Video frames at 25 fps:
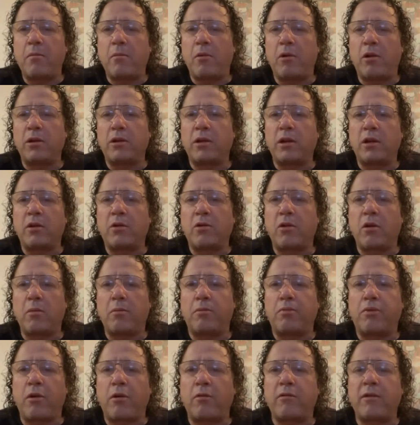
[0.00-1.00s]
Malta
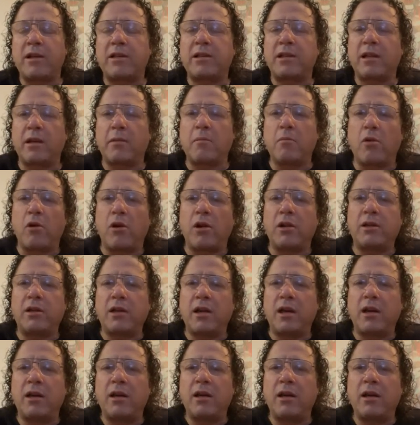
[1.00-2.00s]
called Pro Wrestling
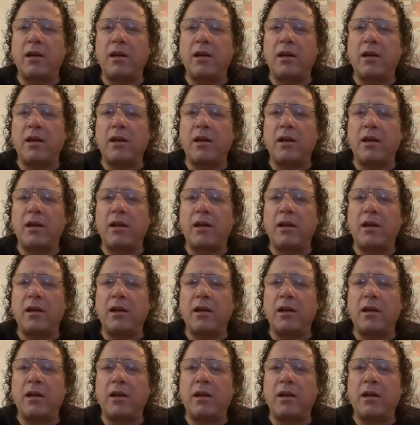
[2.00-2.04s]
Malta,